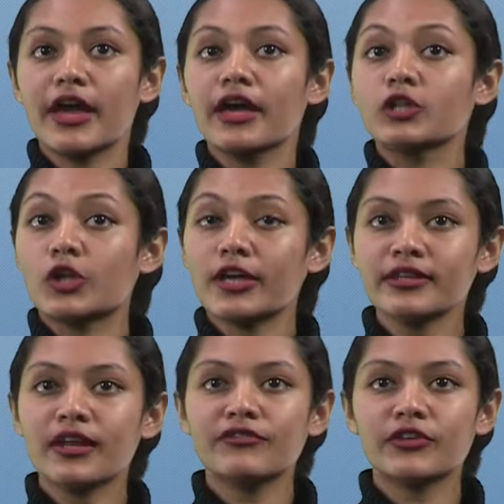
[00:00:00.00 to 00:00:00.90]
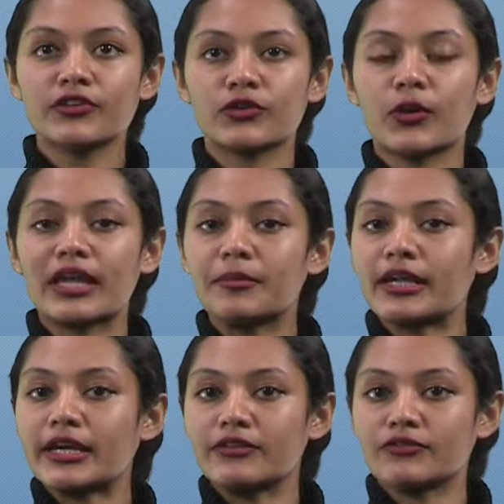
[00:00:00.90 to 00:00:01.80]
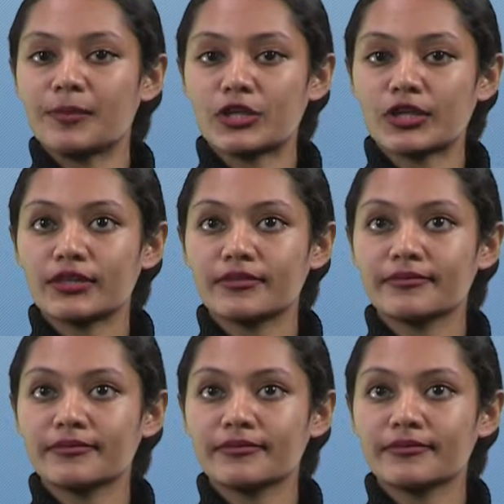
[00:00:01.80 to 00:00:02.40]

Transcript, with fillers: just enough to store labeling information.